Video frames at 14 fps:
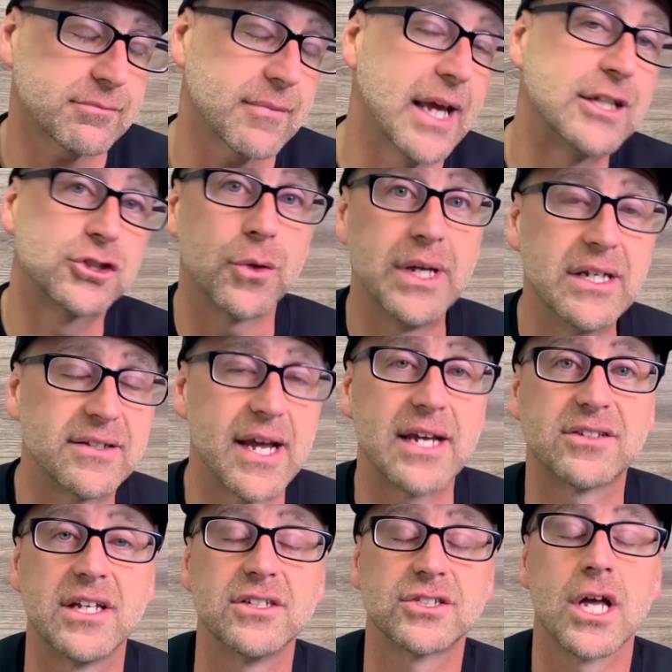And so he takes
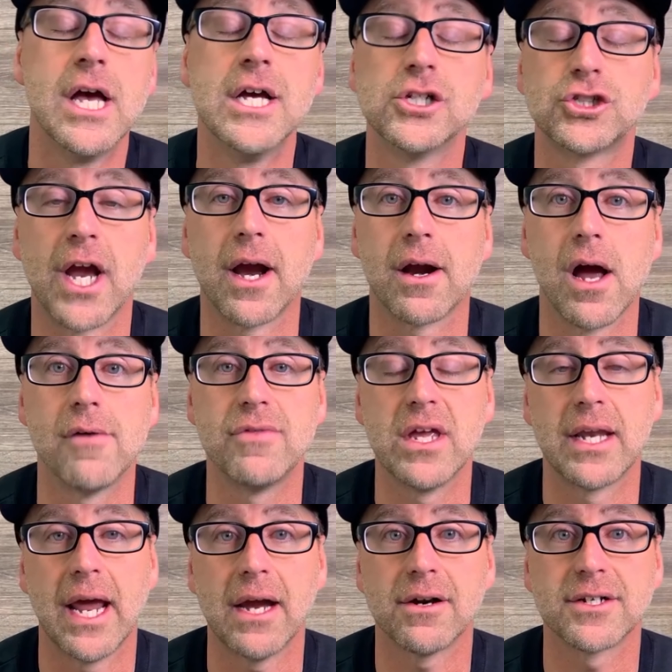his share of the
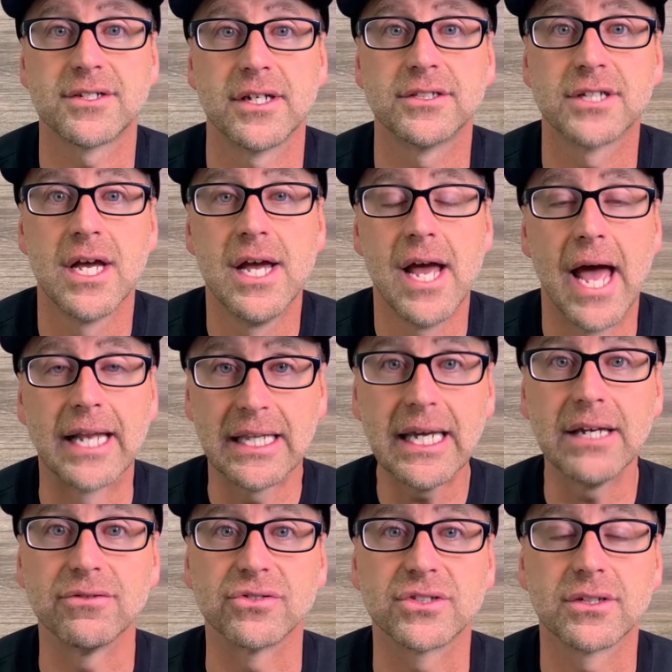inheritance and
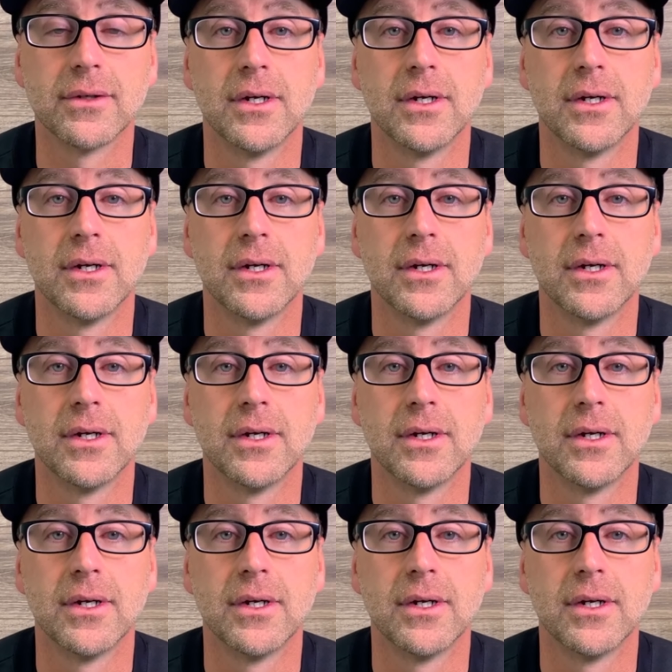leaves.